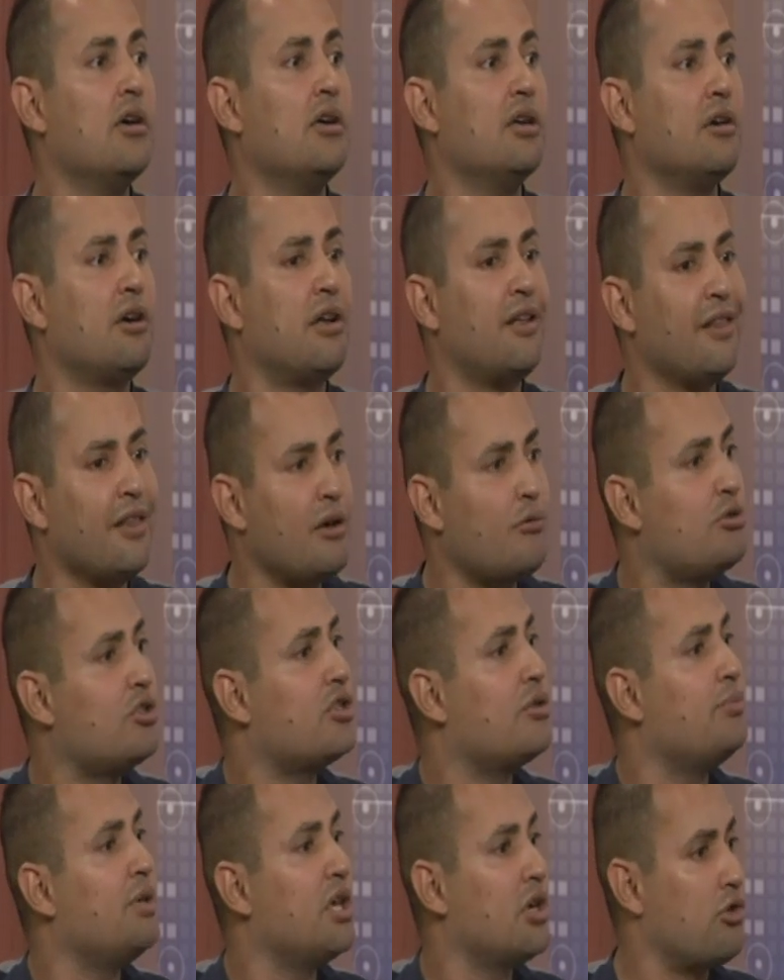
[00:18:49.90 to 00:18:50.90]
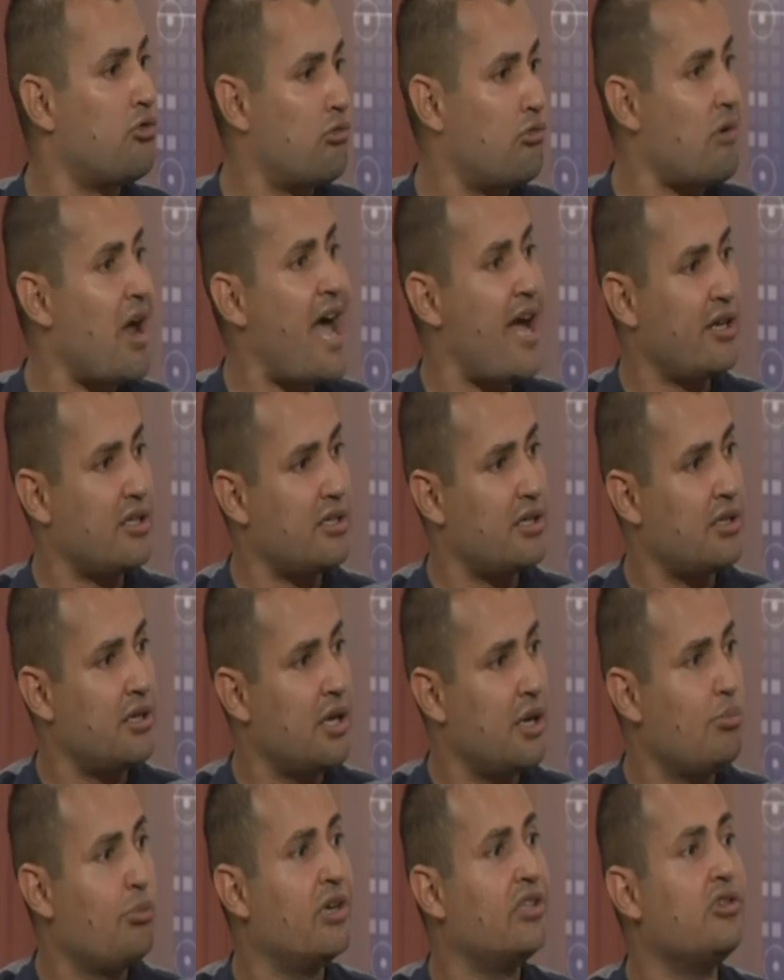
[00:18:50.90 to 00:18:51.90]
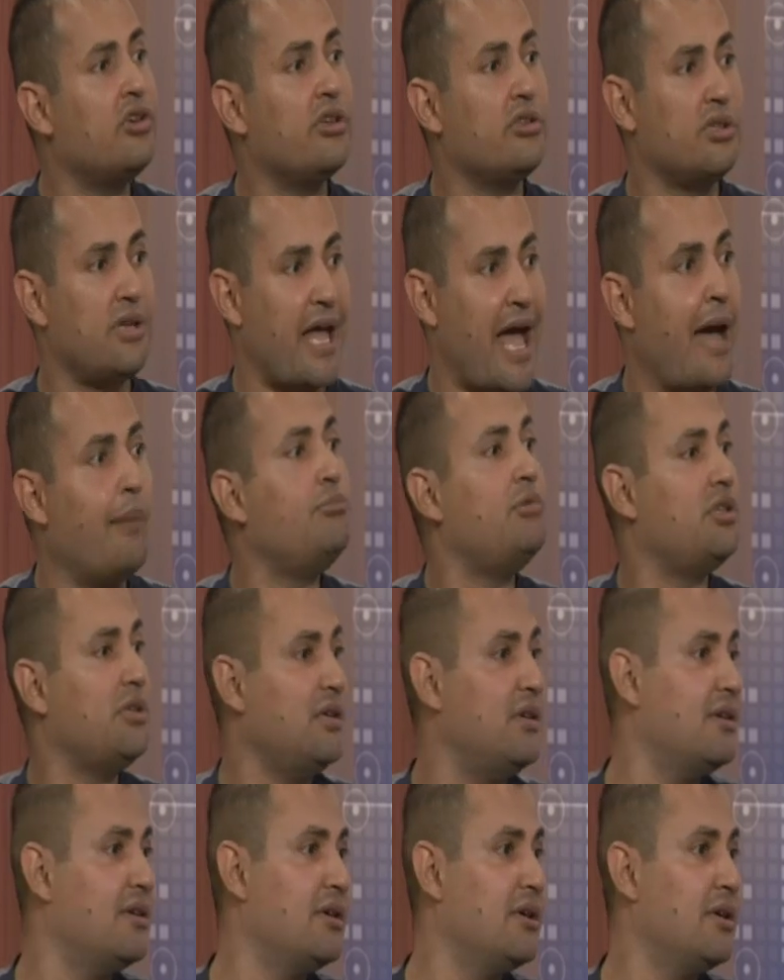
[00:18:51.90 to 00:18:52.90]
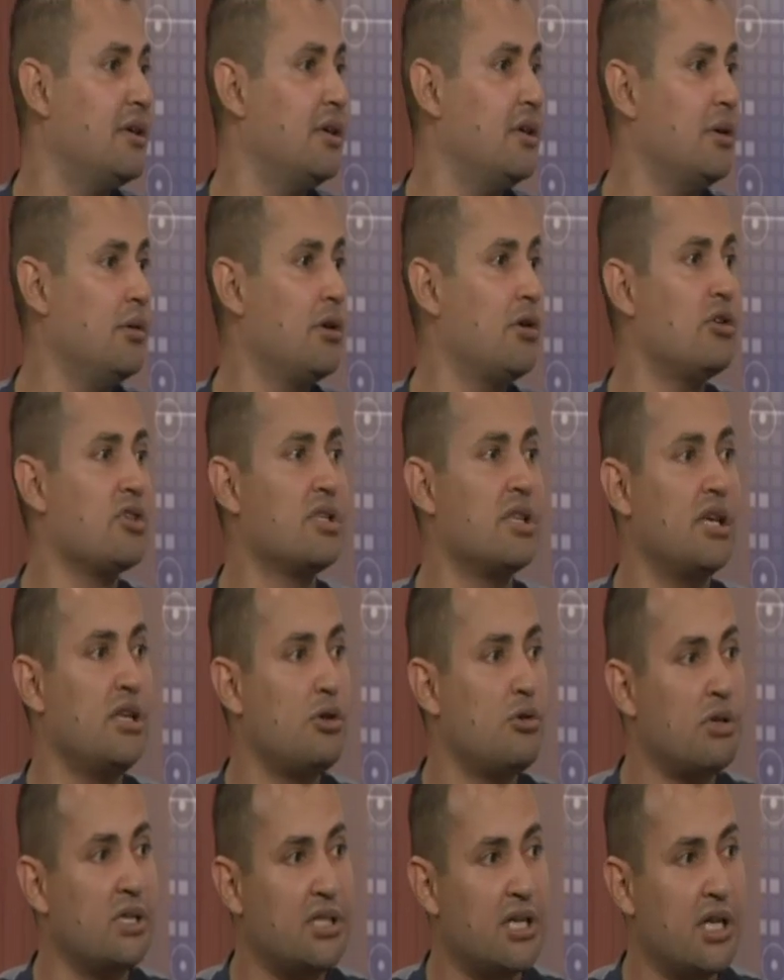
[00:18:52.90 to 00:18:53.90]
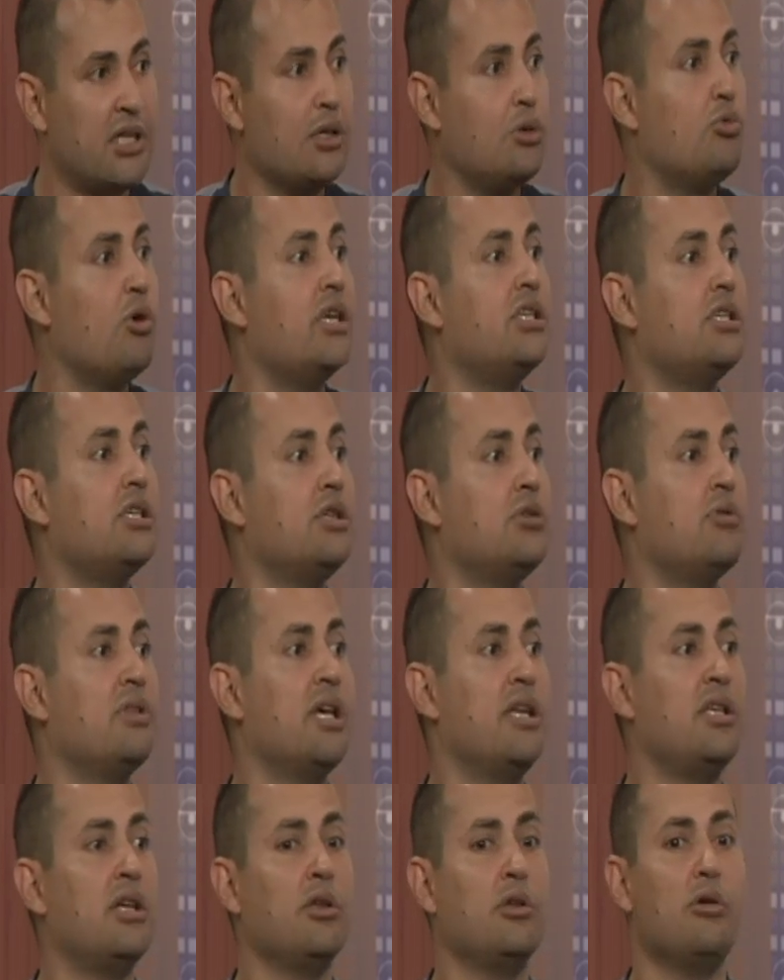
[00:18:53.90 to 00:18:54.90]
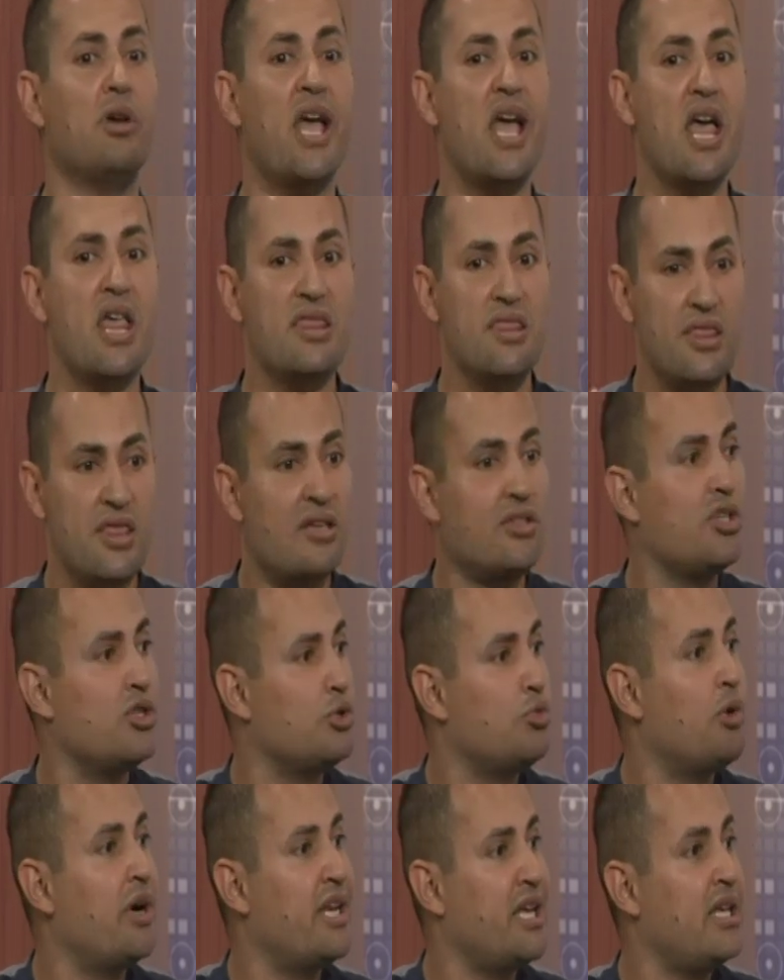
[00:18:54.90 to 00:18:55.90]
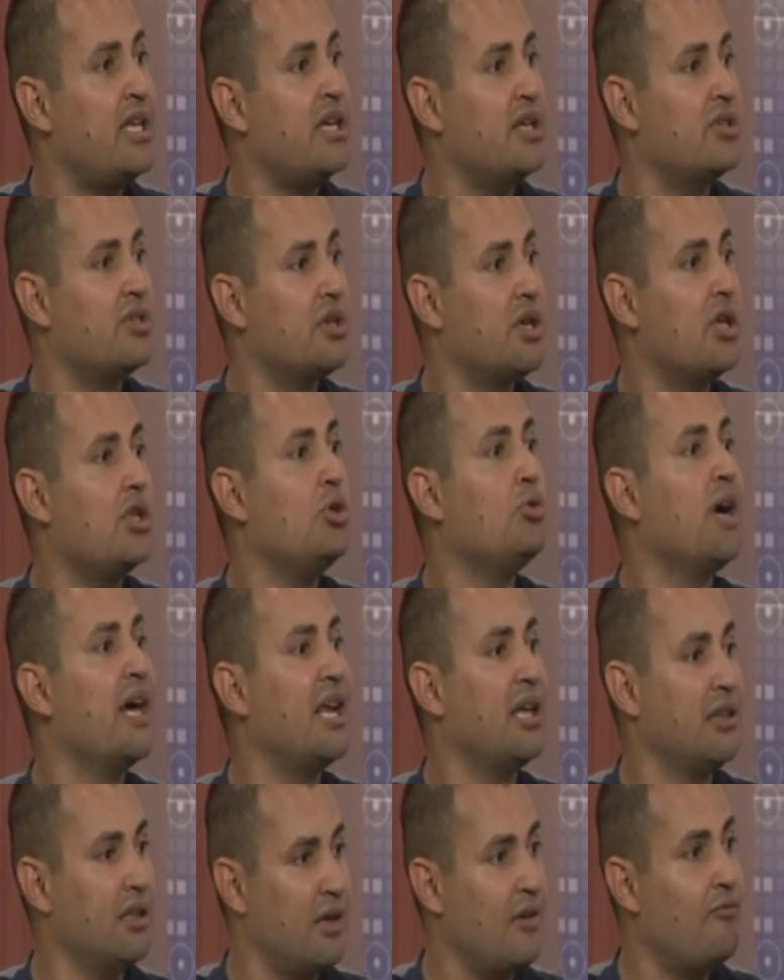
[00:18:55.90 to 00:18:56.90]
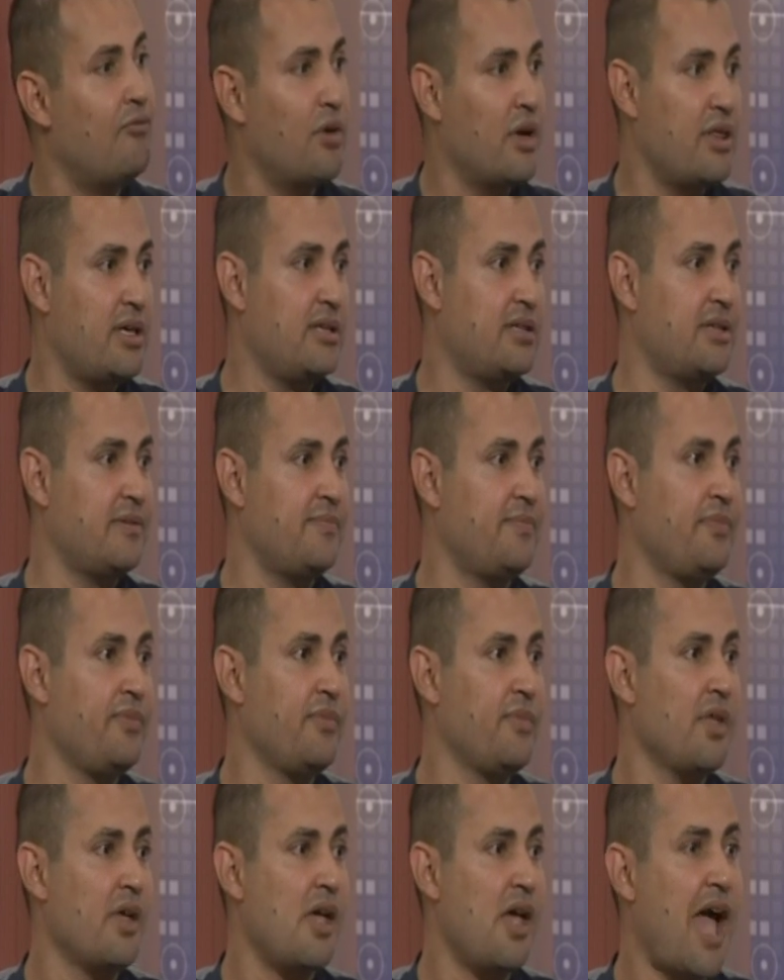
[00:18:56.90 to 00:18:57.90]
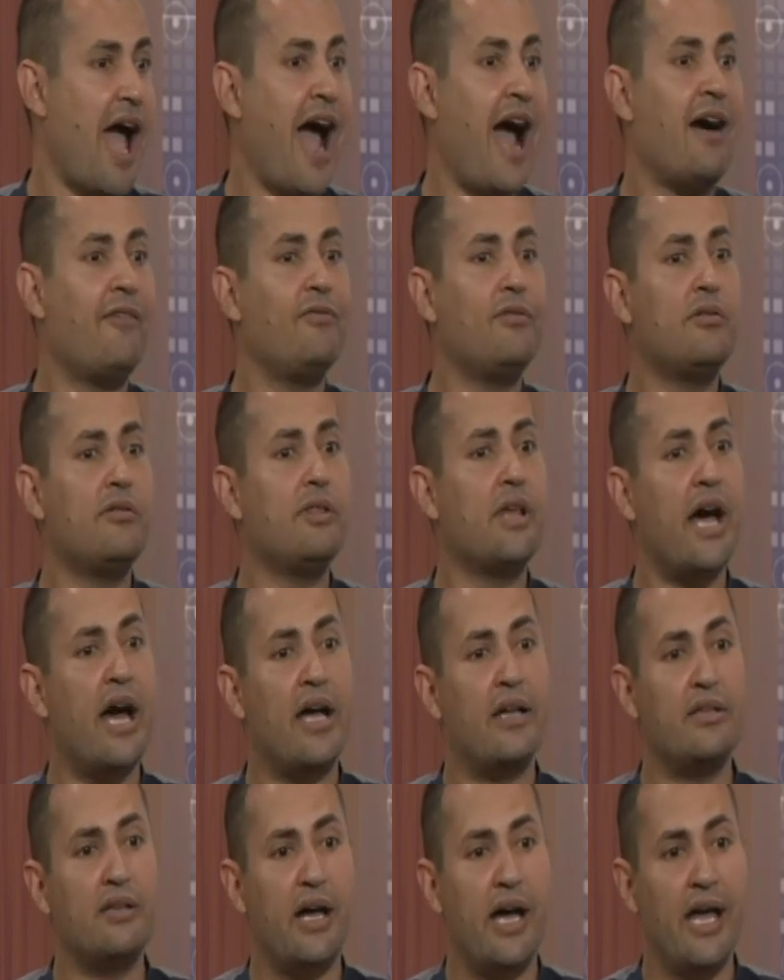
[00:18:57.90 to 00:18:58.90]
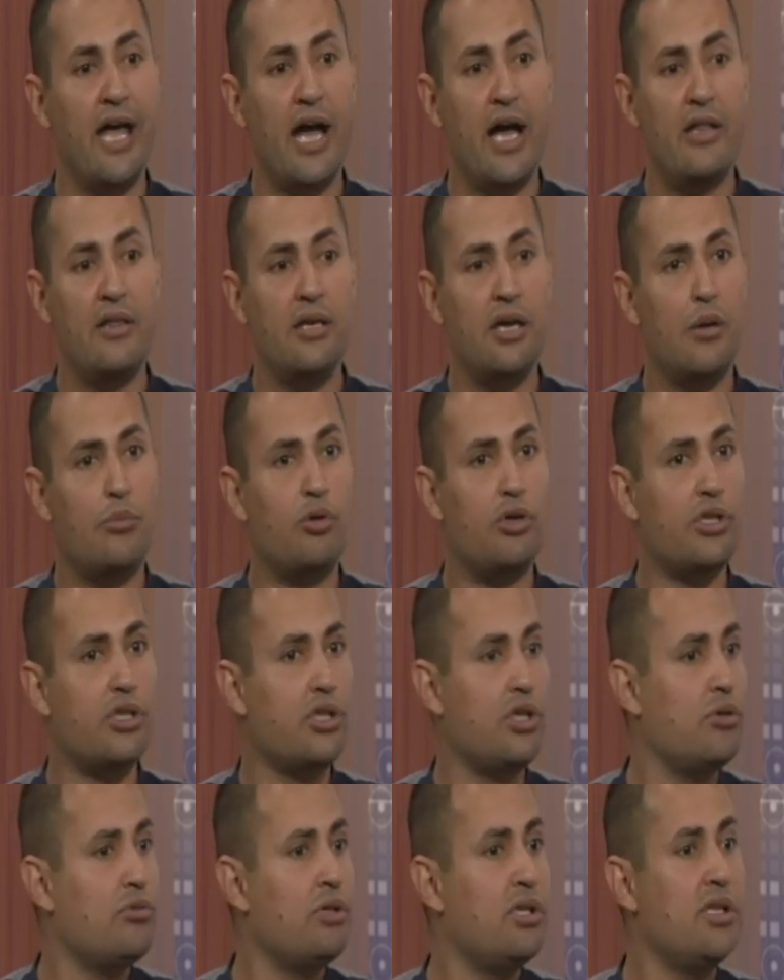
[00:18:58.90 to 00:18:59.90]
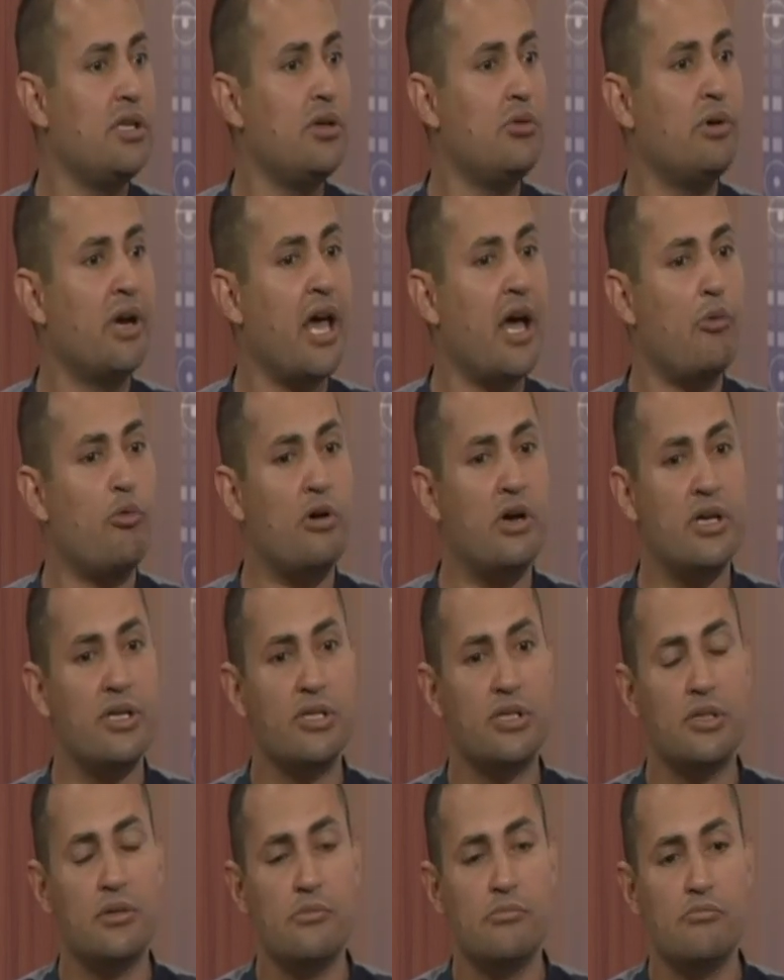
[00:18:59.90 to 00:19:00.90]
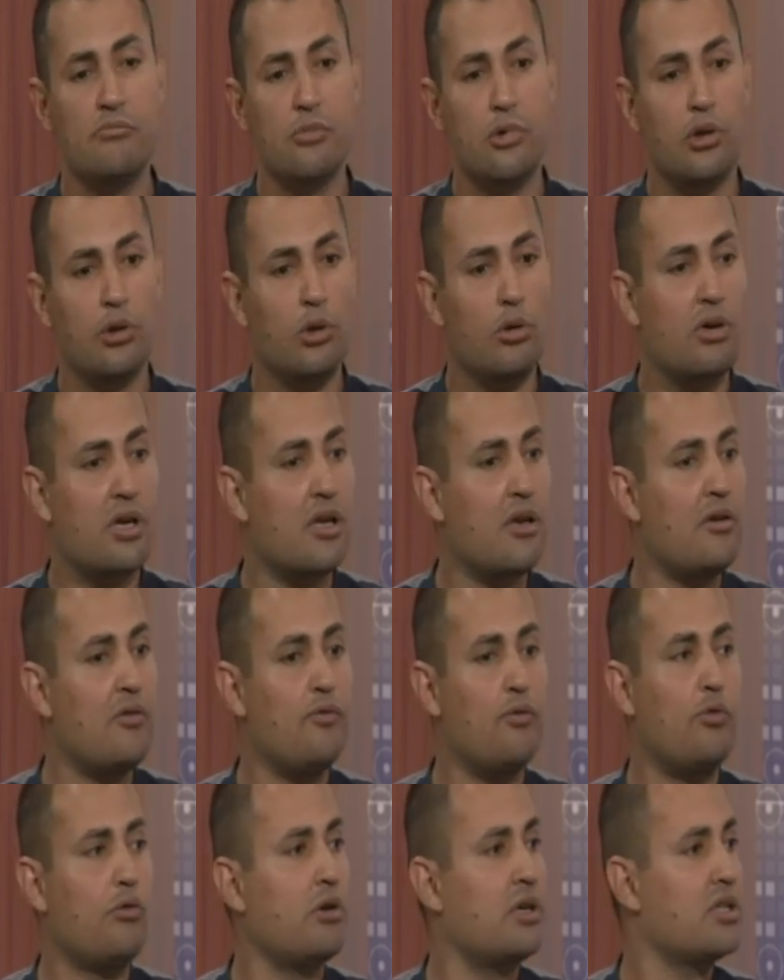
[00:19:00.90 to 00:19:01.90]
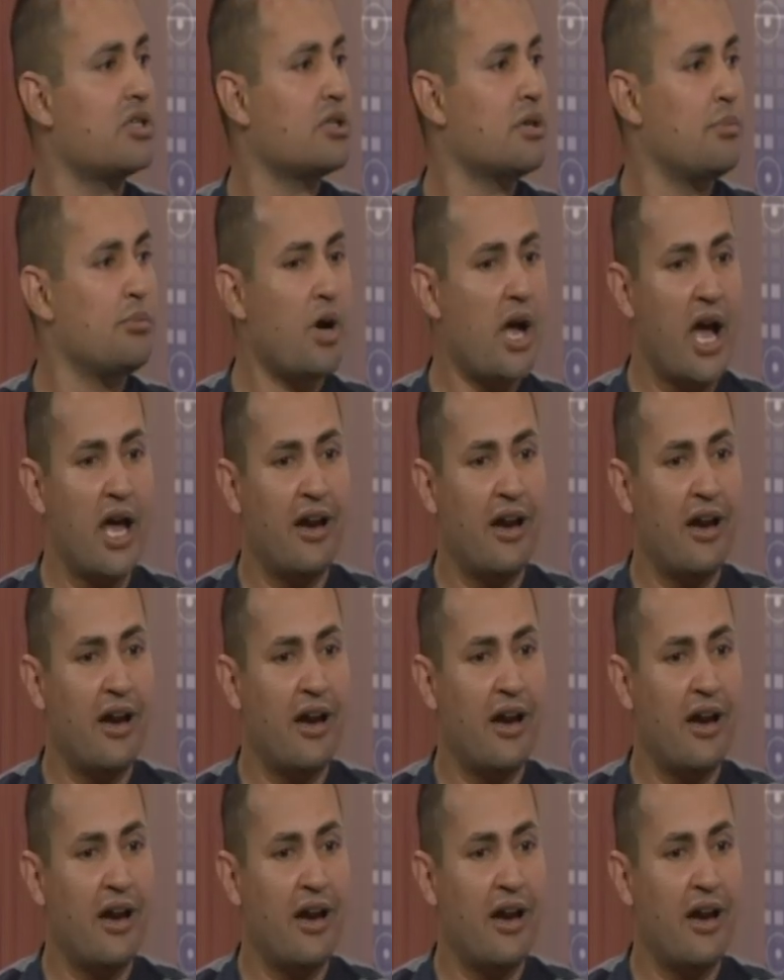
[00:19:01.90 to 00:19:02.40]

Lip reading: close to be correct, but yet empty. Because they don't tell you what to do. They tell you, this is what it is. You got to live with it. After that, I had the opportunity when I was looking for some kind